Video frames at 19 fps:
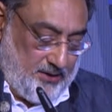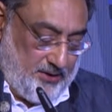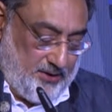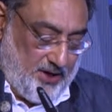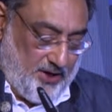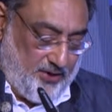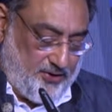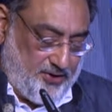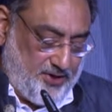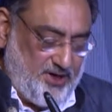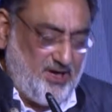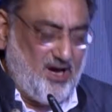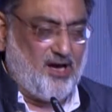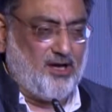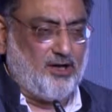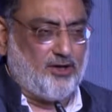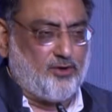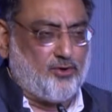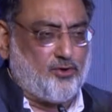the
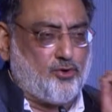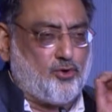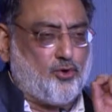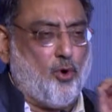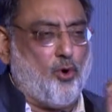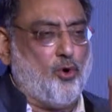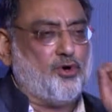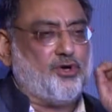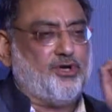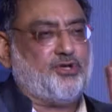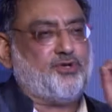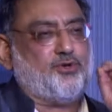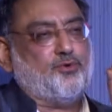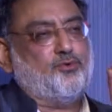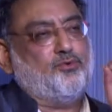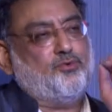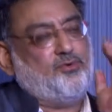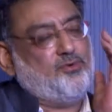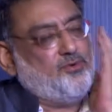real core
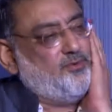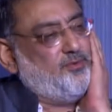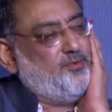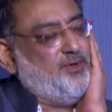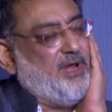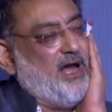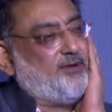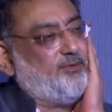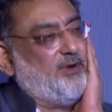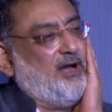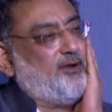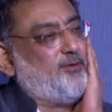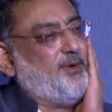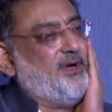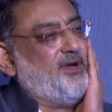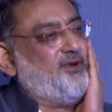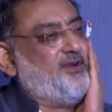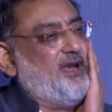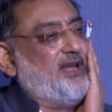issue that will have to
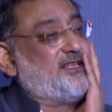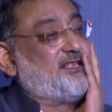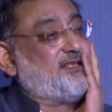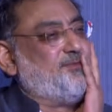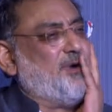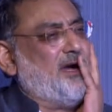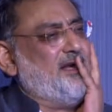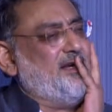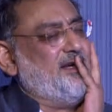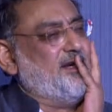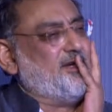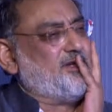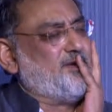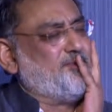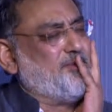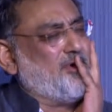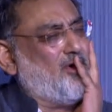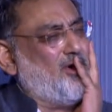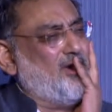be addressed by
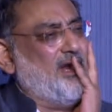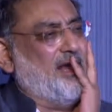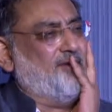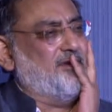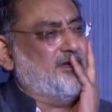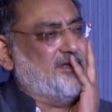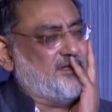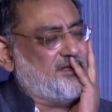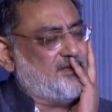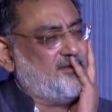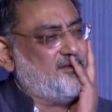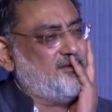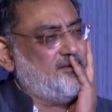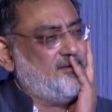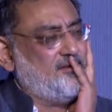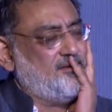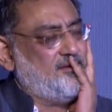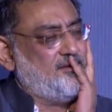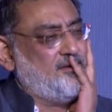leadership at all levels
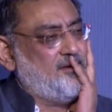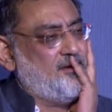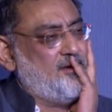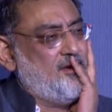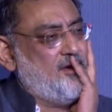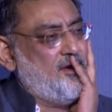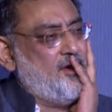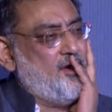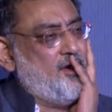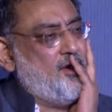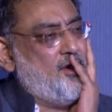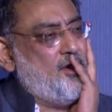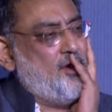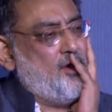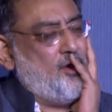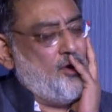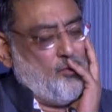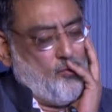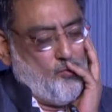
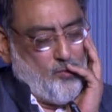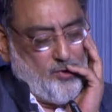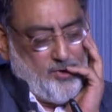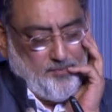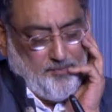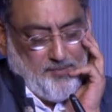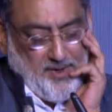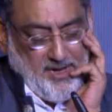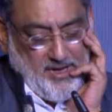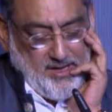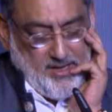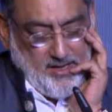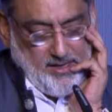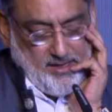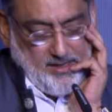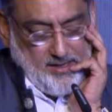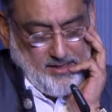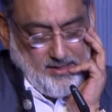would be